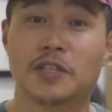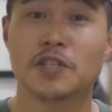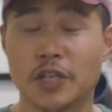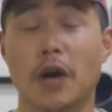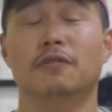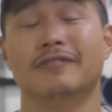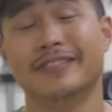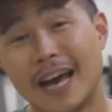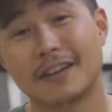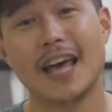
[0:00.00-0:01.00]
So
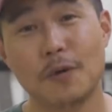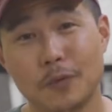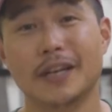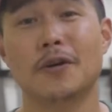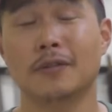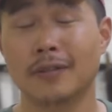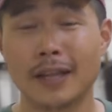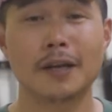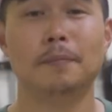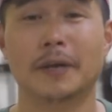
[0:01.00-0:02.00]
now that we know a
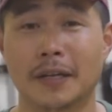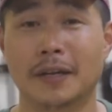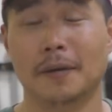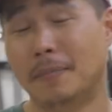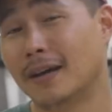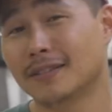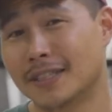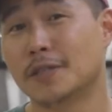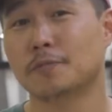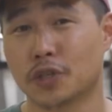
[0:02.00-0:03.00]
little bit about
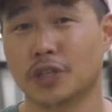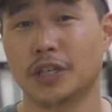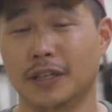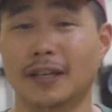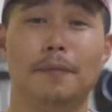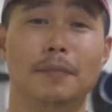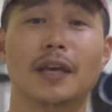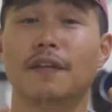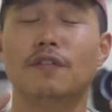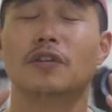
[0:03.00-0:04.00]
this machine, let me
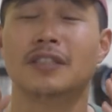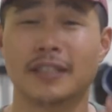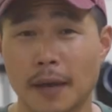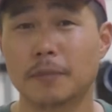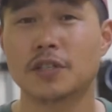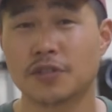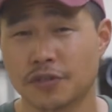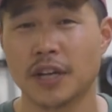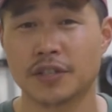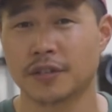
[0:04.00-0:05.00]
give you a
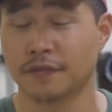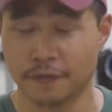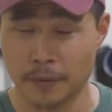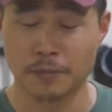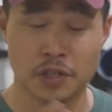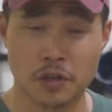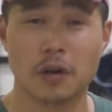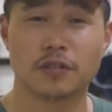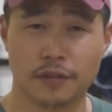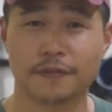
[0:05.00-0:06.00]
demonstration from
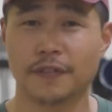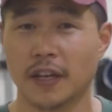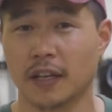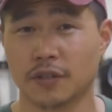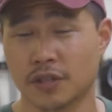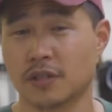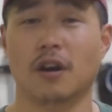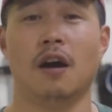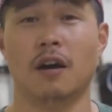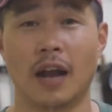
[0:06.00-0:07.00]
start to finish
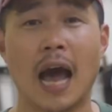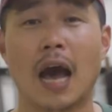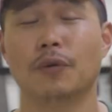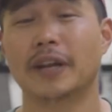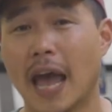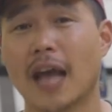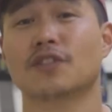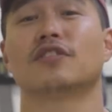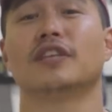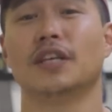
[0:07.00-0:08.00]
on how it
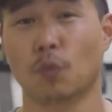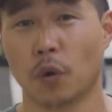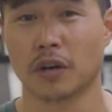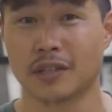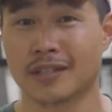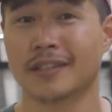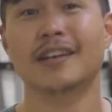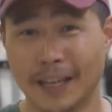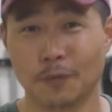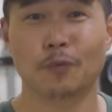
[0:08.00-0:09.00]
actually works
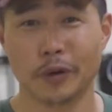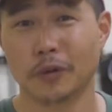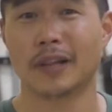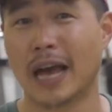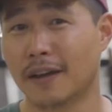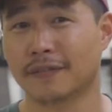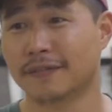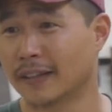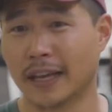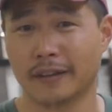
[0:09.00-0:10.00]
in real
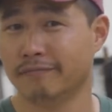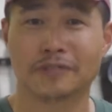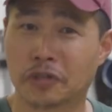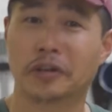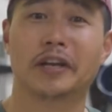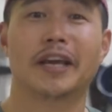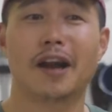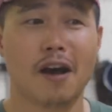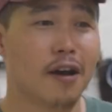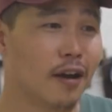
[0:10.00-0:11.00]
life, like turning it
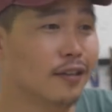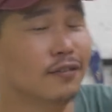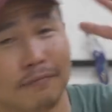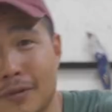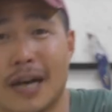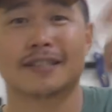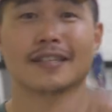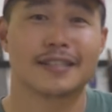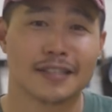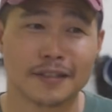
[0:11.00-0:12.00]
on,
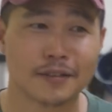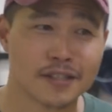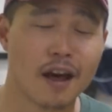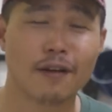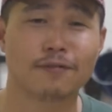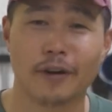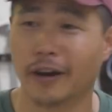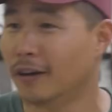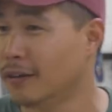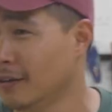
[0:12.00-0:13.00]
processing the
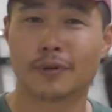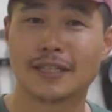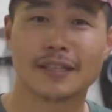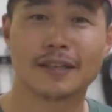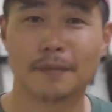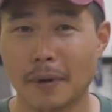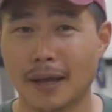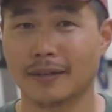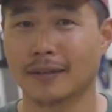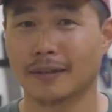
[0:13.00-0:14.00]
software, pressing the
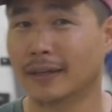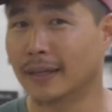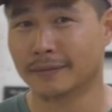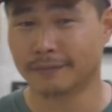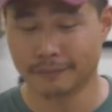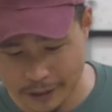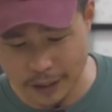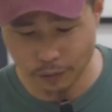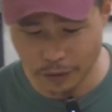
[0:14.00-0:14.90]
button, and it's